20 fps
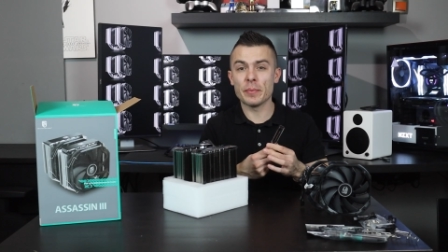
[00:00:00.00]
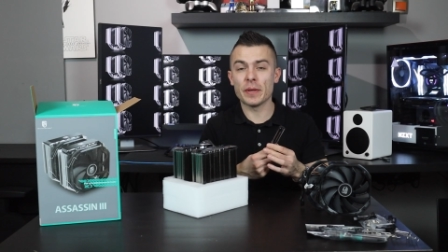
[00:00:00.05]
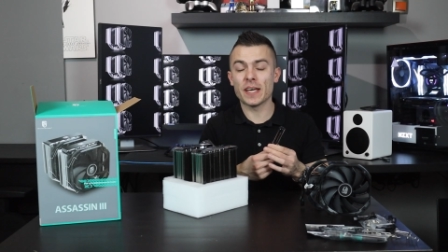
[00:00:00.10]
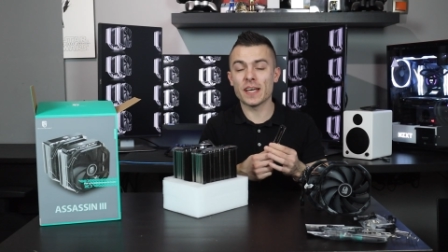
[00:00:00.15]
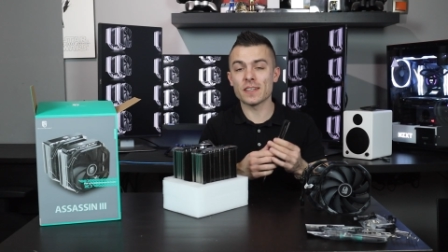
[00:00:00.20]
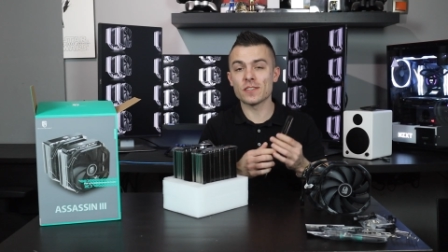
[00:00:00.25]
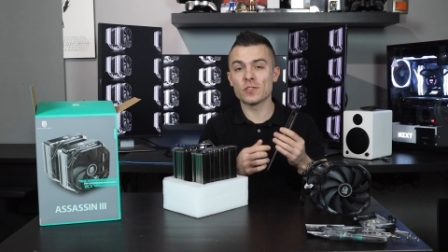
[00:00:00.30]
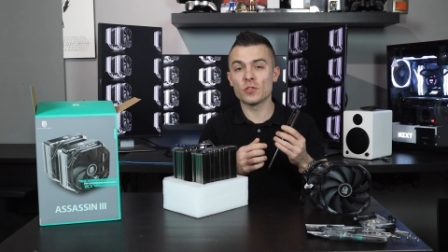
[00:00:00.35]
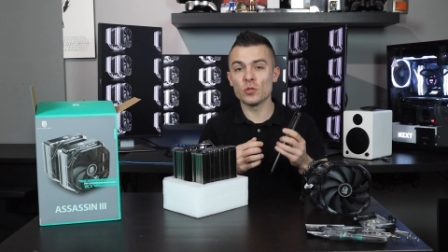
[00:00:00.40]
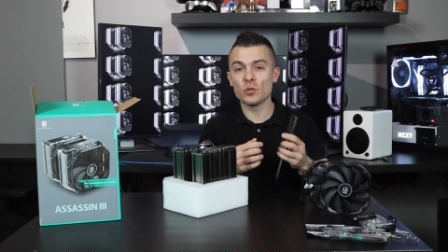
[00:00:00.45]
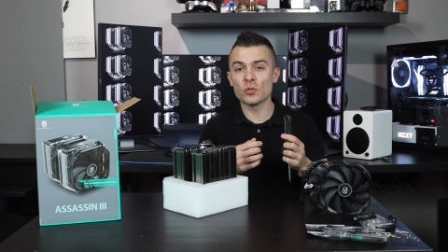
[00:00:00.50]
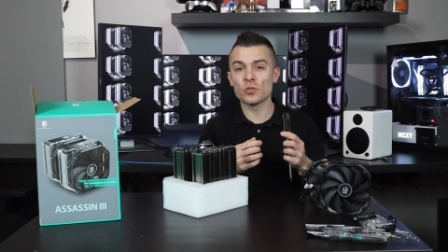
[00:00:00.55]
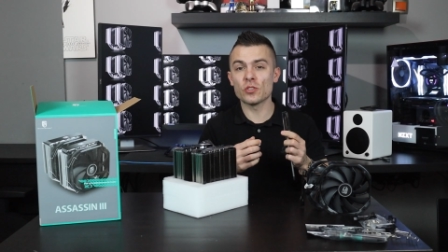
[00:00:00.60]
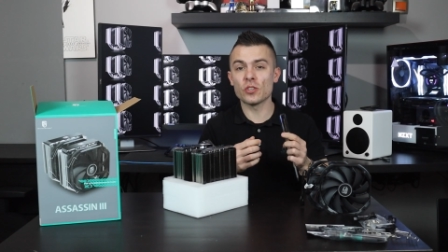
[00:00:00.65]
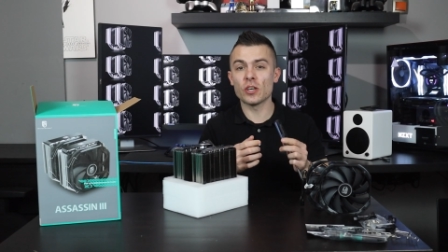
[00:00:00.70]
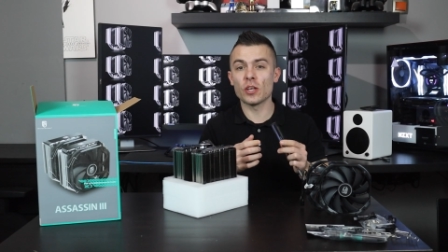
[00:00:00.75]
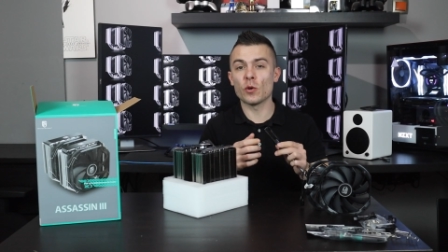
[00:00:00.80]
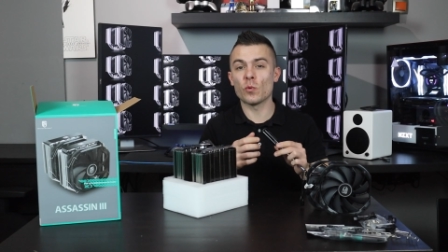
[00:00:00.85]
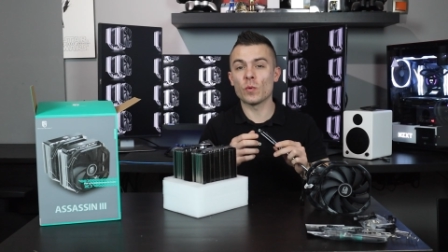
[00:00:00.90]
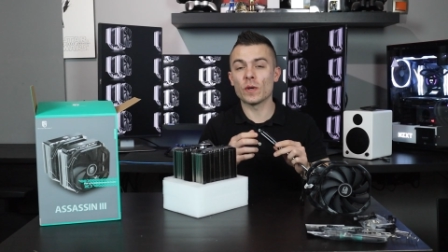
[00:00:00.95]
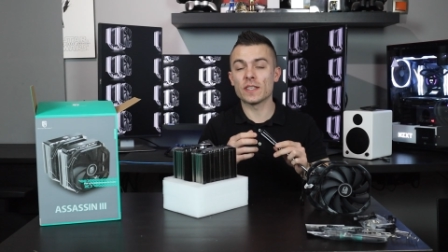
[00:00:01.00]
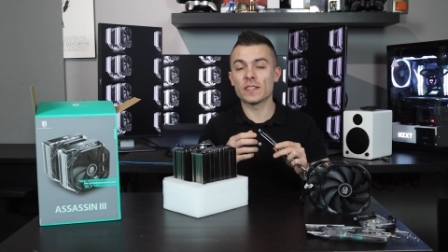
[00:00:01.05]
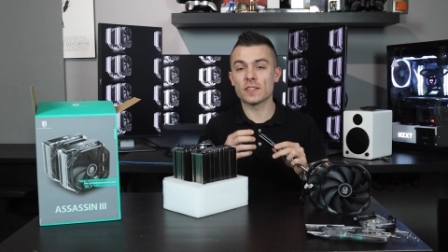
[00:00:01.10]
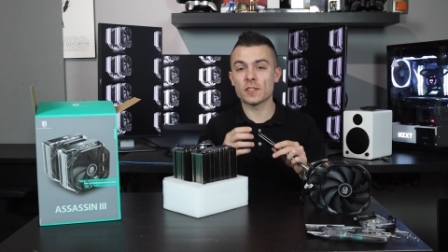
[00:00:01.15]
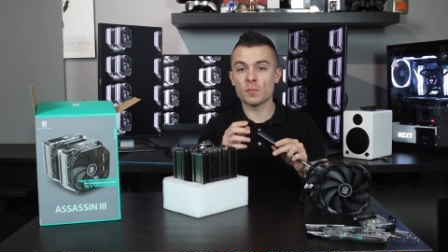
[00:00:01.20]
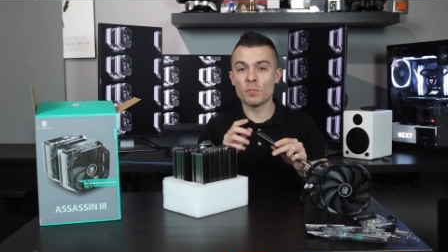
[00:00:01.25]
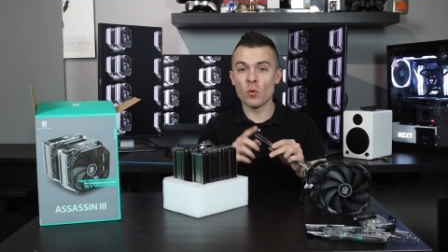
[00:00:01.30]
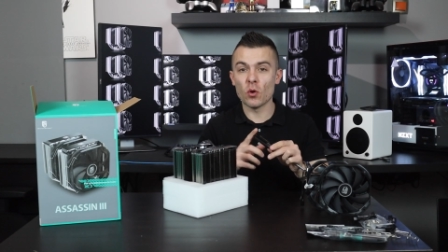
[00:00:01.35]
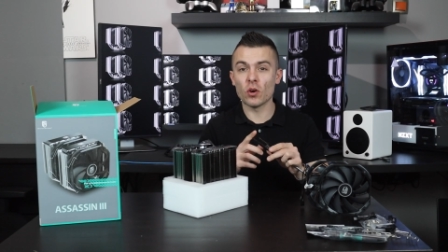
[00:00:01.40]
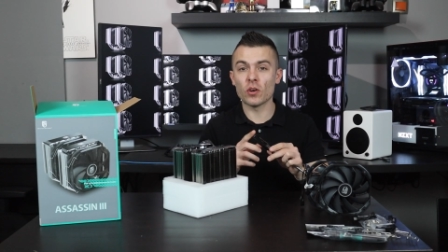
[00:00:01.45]
because usually with
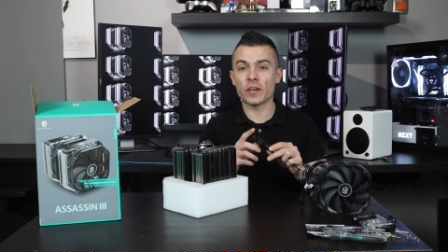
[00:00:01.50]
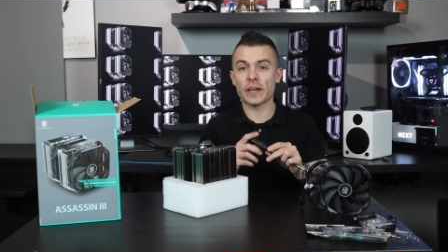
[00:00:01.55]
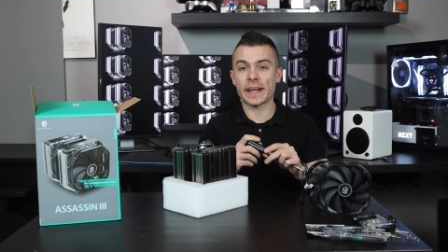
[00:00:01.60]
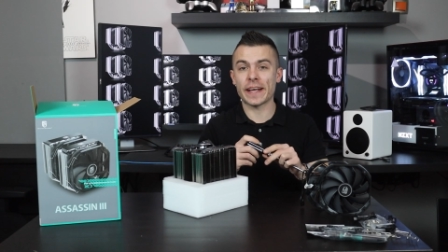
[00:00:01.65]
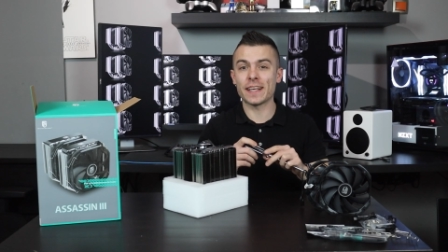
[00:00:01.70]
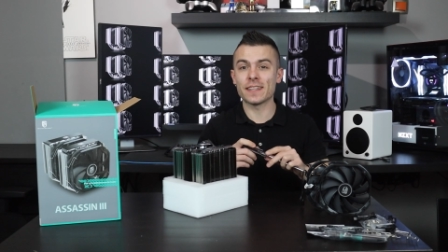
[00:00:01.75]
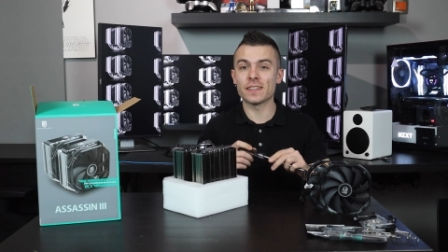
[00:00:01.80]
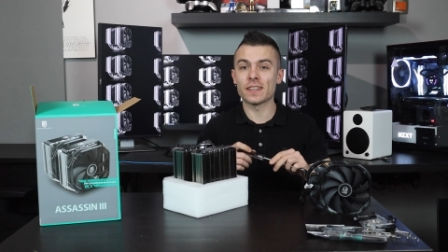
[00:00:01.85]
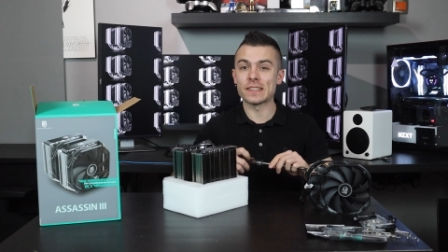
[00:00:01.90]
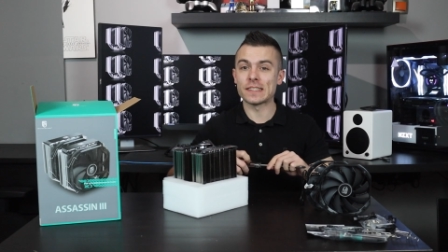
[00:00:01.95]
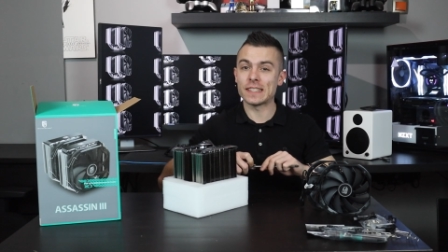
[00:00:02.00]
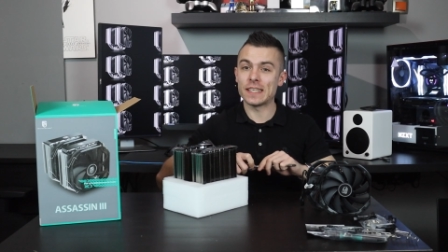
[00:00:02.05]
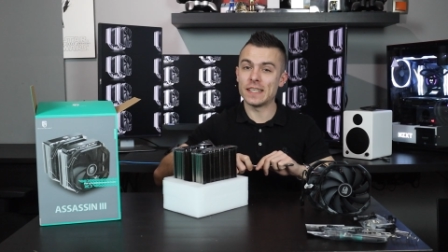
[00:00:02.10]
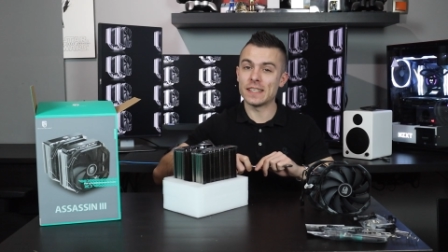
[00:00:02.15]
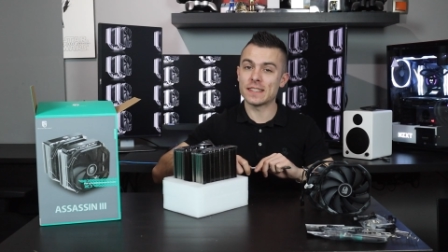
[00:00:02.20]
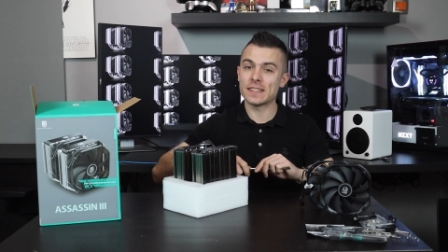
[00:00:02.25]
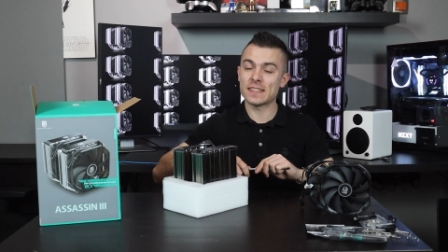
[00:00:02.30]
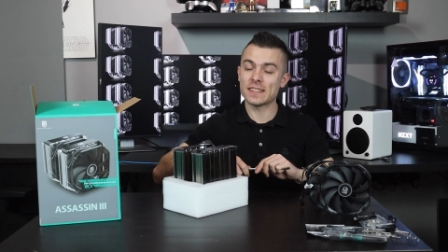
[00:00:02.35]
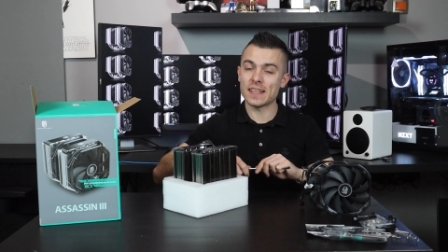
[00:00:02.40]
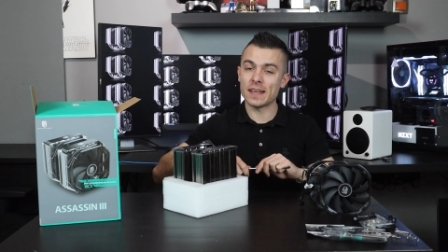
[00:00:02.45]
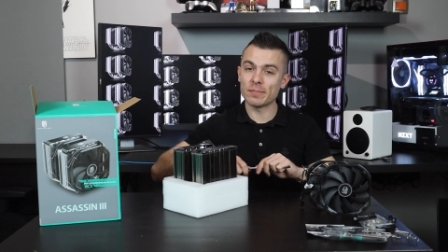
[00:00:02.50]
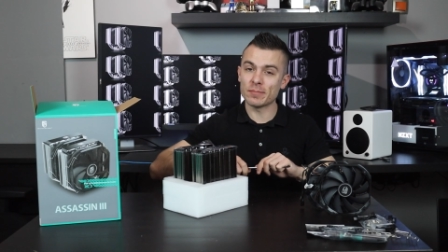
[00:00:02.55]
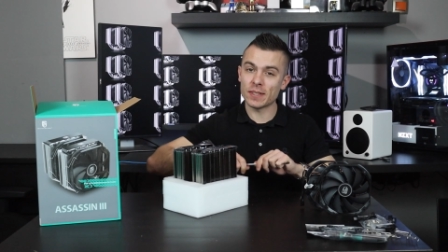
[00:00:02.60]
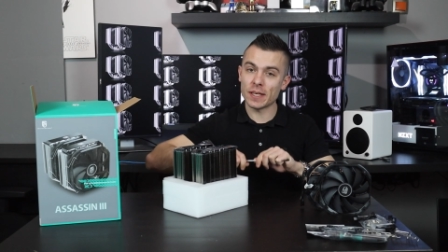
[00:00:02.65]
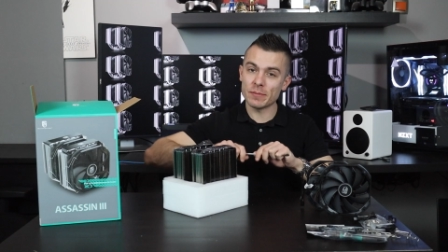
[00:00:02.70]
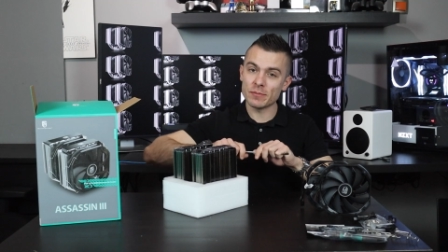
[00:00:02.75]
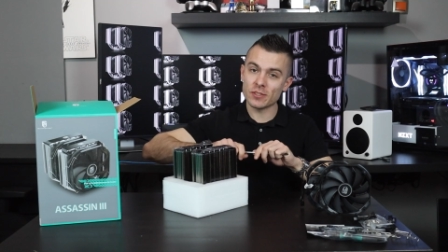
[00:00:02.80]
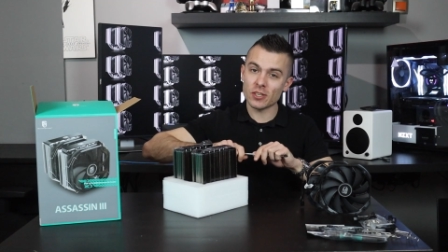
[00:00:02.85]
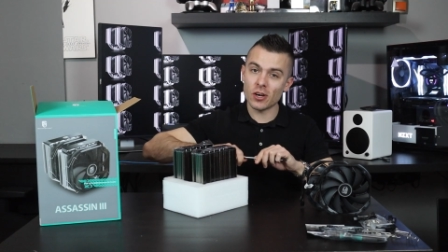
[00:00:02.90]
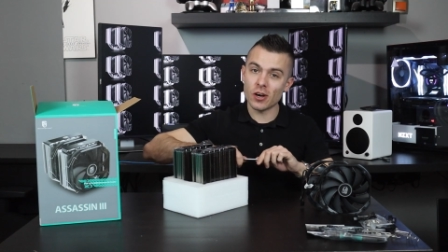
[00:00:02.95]
smaller handles it's
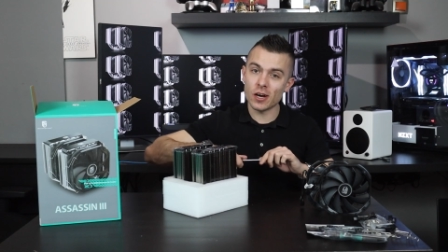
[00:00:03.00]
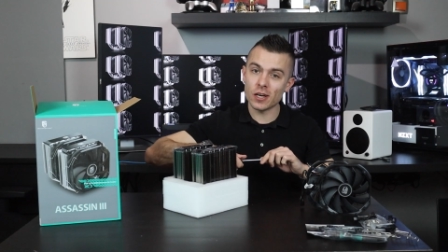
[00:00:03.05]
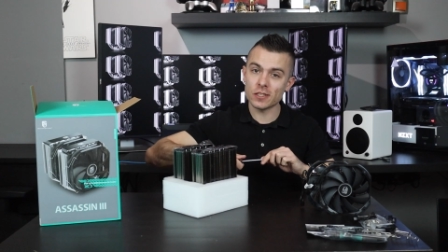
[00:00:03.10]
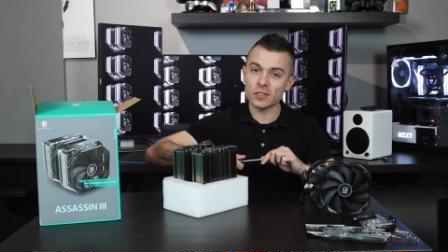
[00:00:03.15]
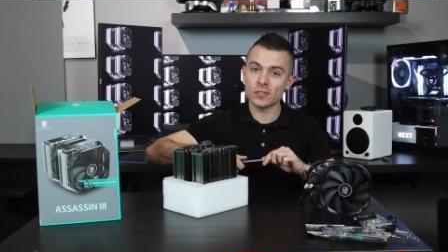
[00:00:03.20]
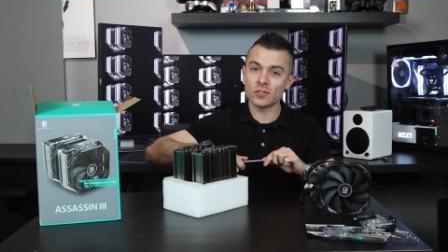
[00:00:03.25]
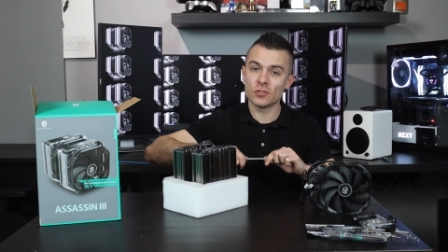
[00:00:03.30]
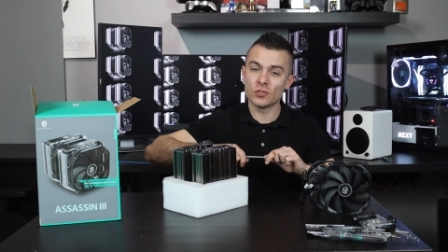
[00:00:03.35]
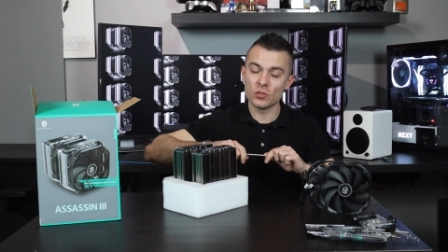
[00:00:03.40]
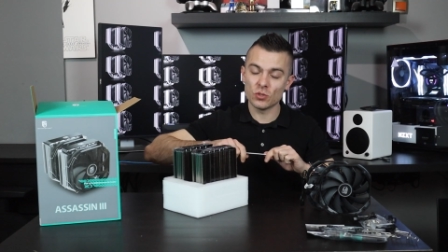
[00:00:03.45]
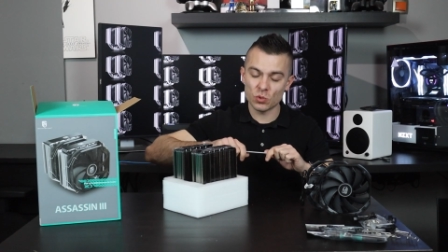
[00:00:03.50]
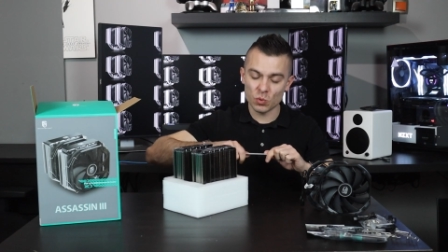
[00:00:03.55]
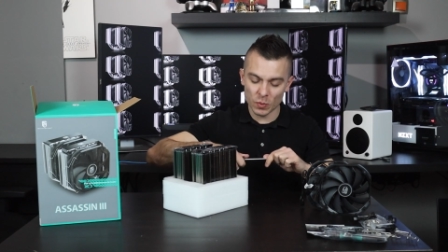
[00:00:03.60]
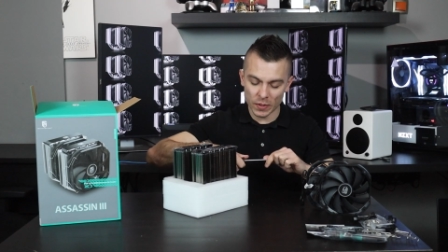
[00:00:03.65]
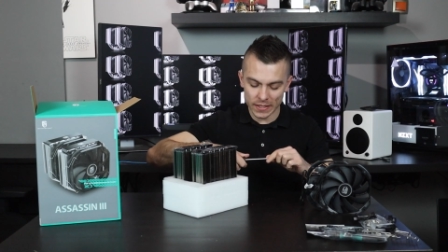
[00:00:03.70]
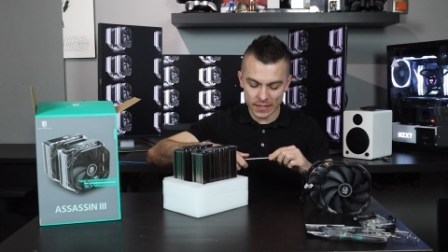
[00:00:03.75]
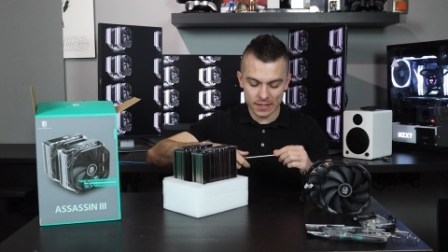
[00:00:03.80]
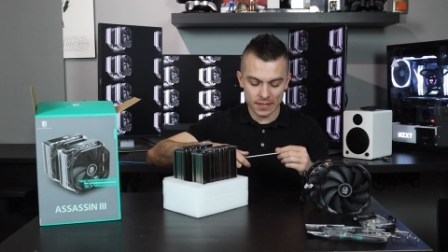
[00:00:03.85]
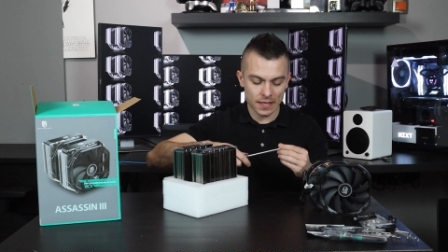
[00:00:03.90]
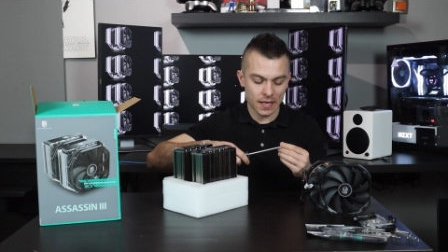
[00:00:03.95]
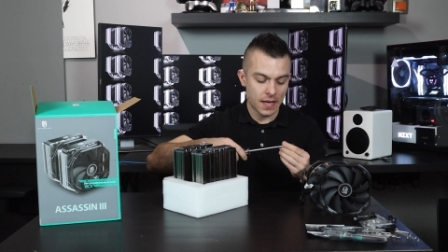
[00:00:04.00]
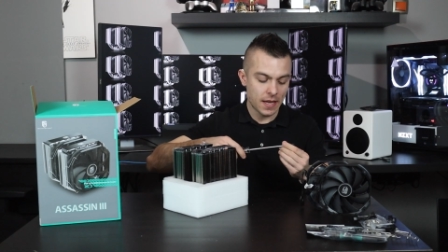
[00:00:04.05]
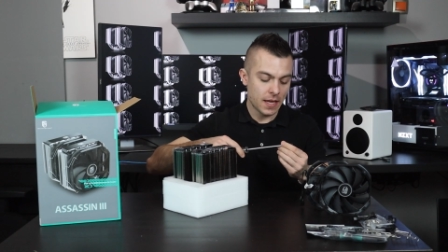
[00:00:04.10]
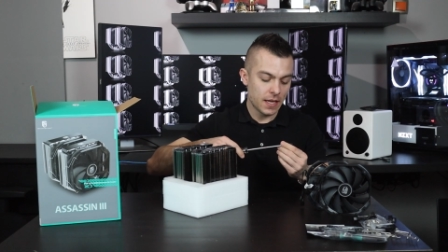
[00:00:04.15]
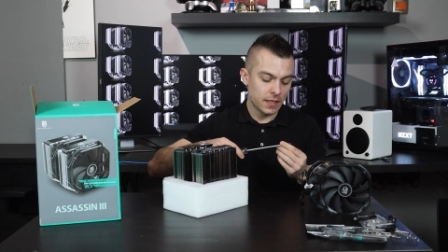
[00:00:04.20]
sometimes hard to twist